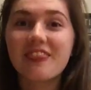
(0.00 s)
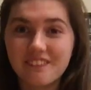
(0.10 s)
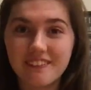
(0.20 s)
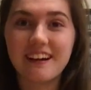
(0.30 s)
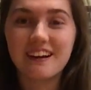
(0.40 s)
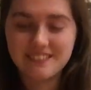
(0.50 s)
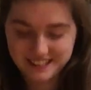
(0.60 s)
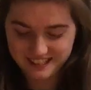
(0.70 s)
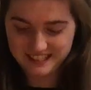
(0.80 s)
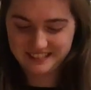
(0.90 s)
the way I
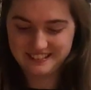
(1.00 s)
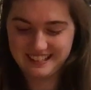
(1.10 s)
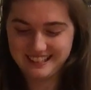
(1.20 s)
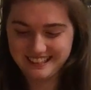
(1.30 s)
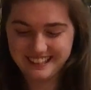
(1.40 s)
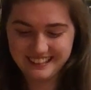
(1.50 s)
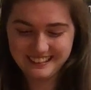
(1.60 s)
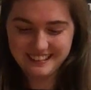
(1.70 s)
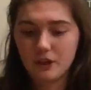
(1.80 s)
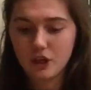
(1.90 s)
was just doing it.
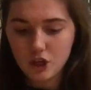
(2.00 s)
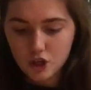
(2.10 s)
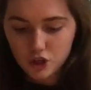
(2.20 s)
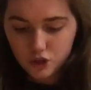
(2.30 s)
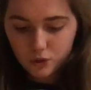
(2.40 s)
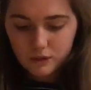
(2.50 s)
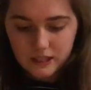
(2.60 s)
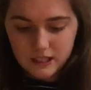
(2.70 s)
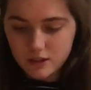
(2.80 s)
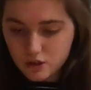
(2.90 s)
You
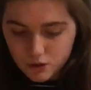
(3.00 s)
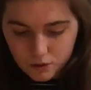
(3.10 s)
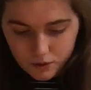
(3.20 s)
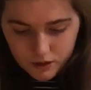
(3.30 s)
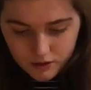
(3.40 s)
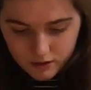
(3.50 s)
need to